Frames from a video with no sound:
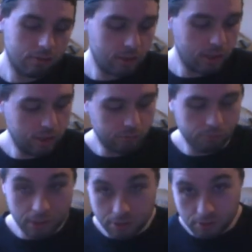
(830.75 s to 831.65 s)
the
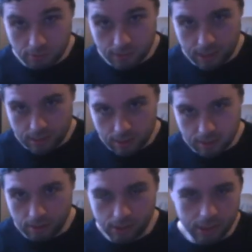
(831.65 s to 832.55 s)
original Nintendo